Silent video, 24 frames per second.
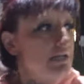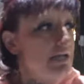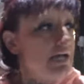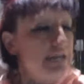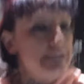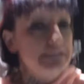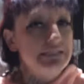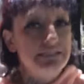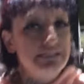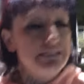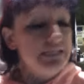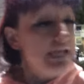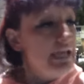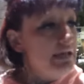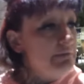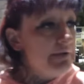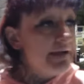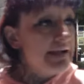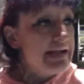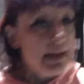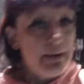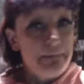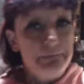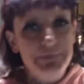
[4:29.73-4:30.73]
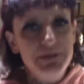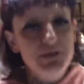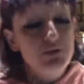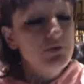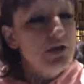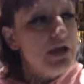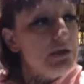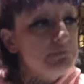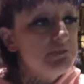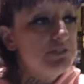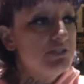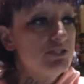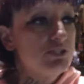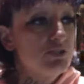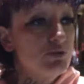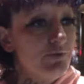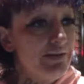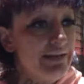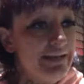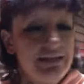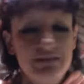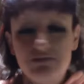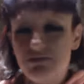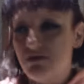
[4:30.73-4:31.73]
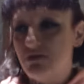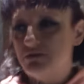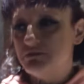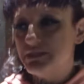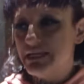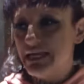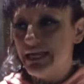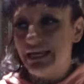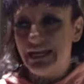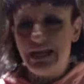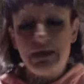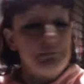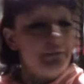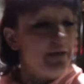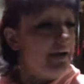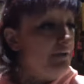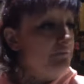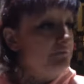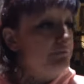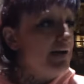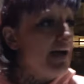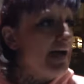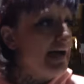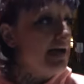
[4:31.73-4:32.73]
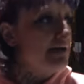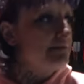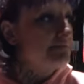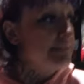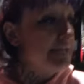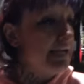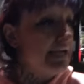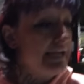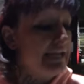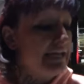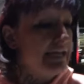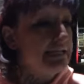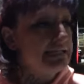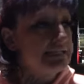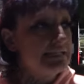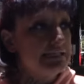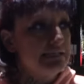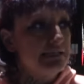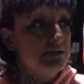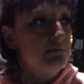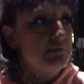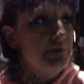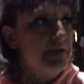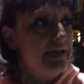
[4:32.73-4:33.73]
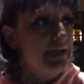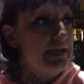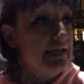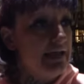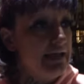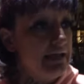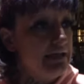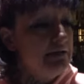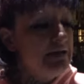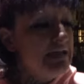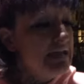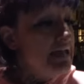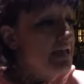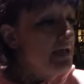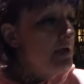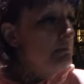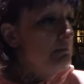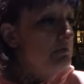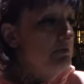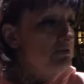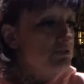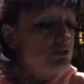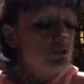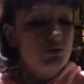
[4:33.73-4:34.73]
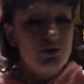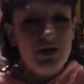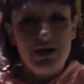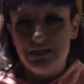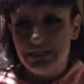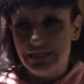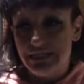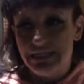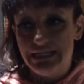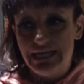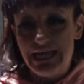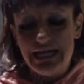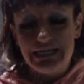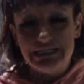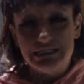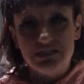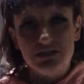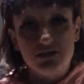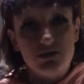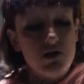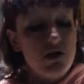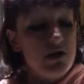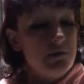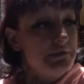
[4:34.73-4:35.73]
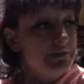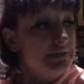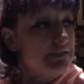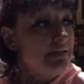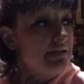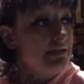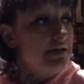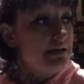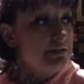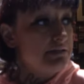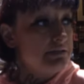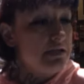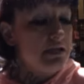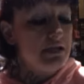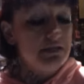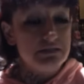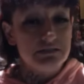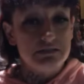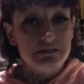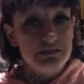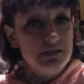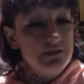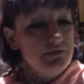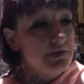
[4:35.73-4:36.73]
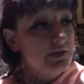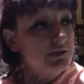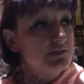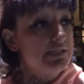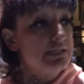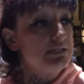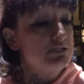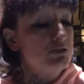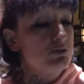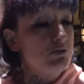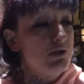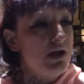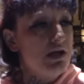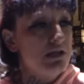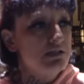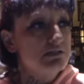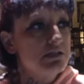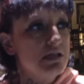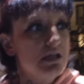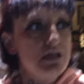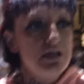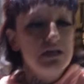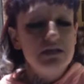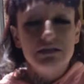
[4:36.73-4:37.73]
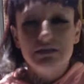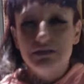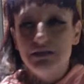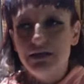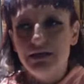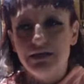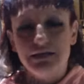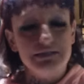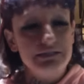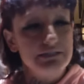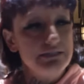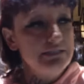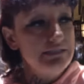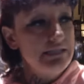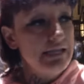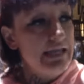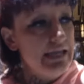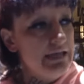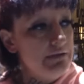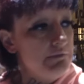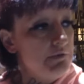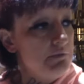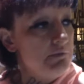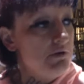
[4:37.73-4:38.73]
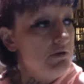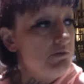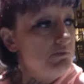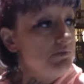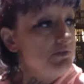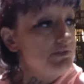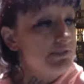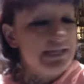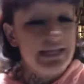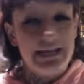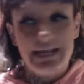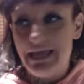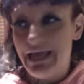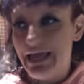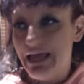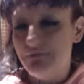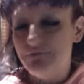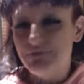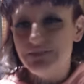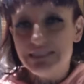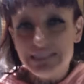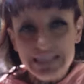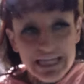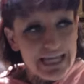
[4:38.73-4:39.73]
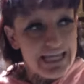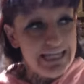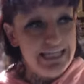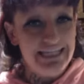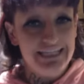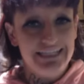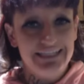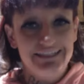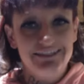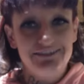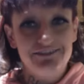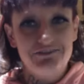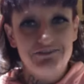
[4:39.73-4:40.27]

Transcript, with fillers: God damn, I got to build up to the 20, you know what I'm saying? I'm buying fives nowadays. That's how bad I am. Putting $2 of gas in the car, but thank God it's a Honda Civic, because that $2, I, ah, damn, I'm almost at a half a tank. You,